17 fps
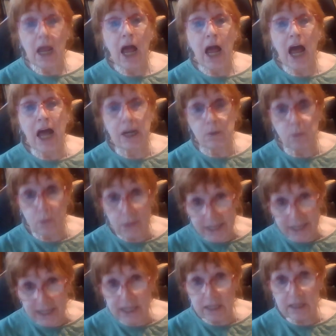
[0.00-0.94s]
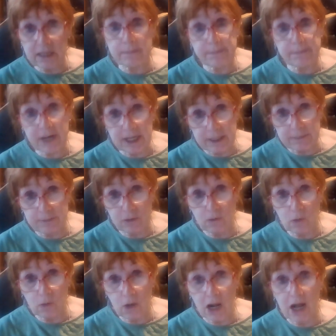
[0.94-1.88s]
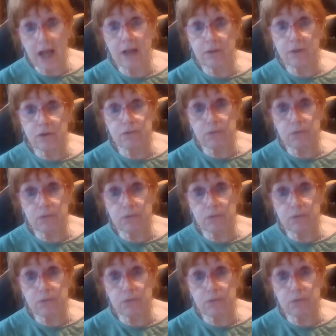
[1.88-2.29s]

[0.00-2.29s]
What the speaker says: and we, the people, are the